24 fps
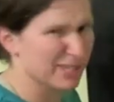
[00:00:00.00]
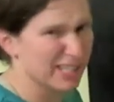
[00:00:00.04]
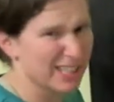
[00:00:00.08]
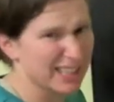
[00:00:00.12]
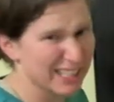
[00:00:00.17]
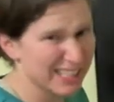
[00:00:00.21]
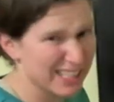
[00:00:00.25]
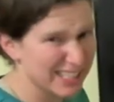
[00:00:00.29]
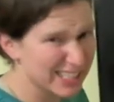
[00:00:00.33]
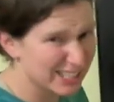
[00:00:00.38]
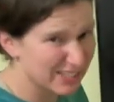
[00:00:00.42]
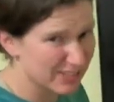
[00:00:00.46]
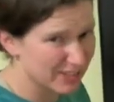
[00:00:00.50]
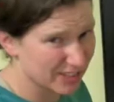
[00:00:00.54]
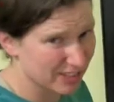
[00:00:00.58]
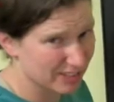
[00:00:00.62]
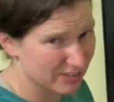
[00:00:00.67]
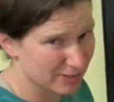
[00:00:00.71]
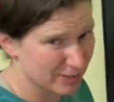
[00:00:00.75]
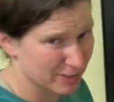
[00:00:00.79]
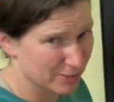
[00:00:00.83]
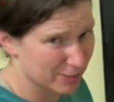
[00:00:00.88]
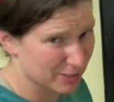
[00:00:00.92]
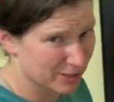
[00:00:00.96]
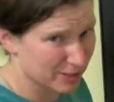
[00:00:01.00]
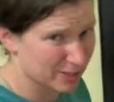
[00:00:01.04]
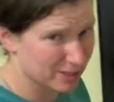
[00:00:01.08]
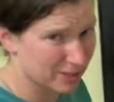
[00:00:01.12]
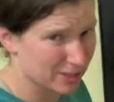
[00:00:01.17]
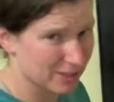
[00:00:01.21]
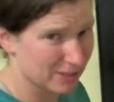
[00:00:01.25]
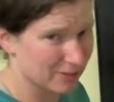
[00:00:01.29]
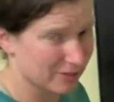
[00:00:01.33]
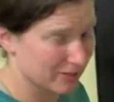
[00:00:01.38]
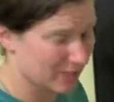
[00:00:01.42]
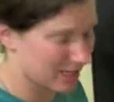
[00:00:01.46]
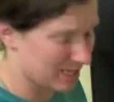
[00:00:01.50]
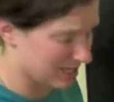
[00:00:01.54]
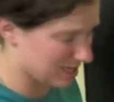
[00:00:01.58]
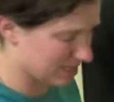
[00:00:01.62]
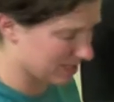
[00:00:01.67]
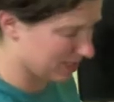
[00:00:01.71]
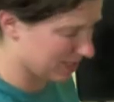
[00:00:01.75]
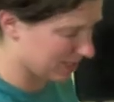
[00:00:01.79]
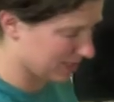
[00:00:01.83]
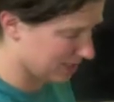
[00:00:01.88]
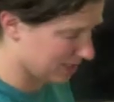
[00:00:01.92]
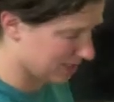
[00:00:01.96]
is my least favorite part of
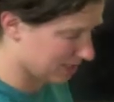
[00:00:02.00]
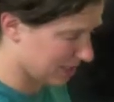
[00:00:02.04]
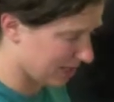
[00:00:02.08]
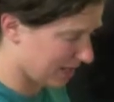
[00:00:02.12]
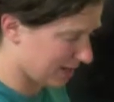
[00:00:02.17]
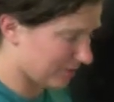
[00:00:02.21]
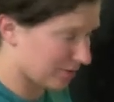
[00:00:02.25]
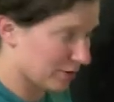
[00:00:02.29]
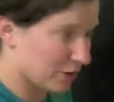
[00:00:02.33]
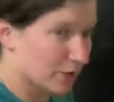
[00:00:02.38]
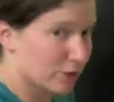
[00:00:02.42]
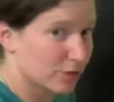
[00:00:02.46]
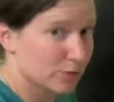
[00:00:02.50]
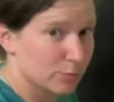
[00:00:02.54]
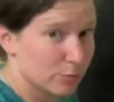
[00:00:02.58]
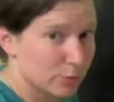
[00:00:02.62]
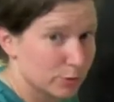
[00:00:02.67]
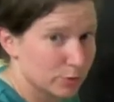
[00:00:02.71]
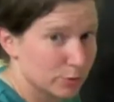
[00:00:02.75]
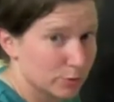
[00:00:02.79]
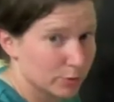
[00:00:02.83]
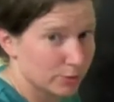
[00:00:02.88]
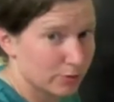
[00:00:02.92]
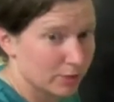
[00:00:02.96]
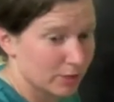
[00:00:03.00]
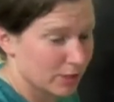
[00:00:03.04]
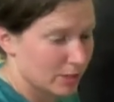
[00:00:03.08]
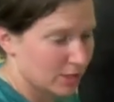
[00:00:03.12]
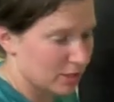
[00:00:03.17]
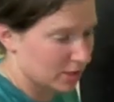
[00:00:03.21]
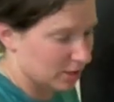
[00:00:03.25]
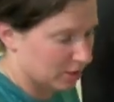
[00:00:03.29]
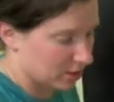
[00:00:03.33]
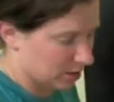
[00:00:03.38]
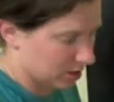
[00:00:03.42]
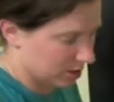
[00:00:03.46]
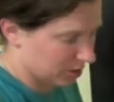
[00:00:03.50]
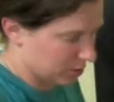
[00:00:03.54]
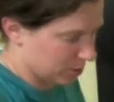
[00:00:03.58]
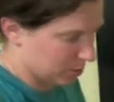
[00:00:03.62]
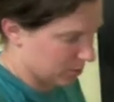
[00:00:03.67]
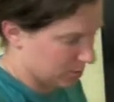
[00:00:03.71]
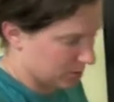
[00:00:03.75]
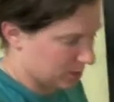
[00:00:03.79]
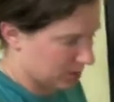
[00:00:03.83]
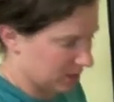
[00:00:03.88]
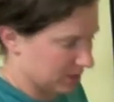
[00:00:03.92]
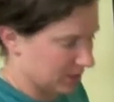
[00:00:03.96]
canning, is having to move large
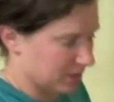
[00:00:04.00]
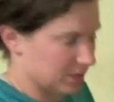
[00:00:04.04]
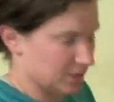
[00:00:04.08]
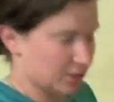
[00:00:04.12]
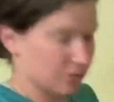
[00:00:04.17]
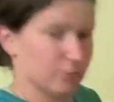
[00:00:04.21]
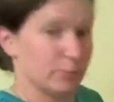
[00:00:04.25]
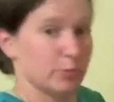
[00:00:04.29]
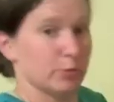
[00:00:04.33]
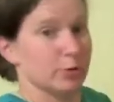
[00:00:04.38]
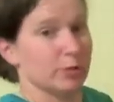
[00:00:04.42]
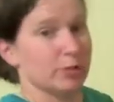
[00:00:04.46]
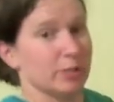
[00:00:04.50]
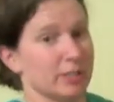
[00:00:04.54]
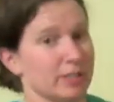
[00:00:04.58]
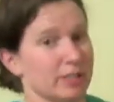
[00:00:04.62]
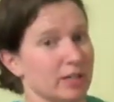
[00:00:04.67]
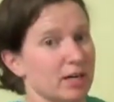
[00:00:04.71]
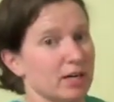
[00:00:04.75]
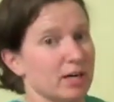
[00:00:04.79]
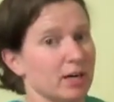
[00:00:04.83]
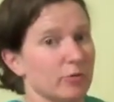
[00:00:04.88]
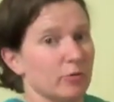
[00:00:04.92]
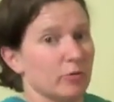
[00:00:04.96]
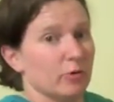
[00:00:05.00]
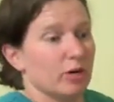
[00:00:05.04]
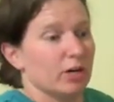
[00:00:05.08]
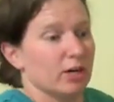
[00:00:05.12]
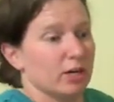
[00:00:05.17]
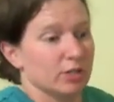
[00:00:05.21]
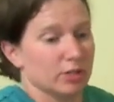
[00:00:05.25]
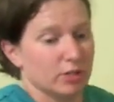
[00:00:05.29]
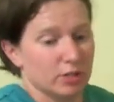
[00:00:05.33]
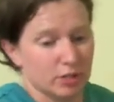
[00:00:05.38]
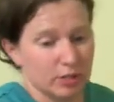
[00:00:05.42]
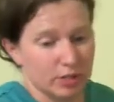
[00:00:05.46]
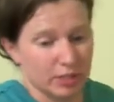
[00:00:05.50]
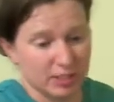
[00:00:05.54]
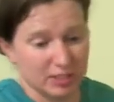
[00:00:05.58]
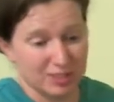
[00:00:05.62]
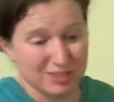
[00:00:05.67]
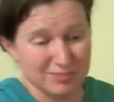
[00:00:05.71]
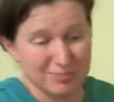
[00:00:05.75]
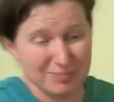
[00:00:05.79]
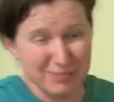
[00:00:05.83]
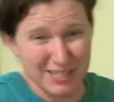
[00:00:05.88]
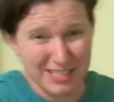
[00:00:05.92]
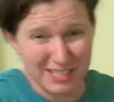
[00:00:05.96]
quantities of boiling hot water.
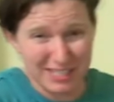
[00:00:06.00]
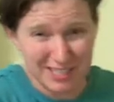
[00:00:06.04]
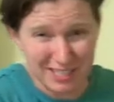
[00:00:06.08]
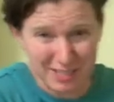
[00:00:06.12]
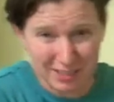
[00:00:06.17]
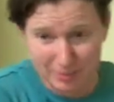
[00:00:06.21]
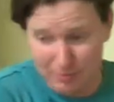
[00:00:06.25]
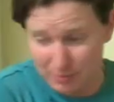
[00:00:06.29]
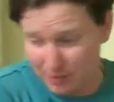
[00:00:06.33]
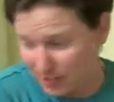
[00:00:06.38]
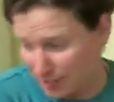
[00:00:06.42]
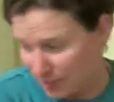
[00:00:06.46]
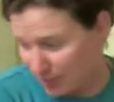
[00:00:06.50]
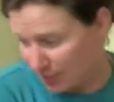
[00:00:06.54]
Especially be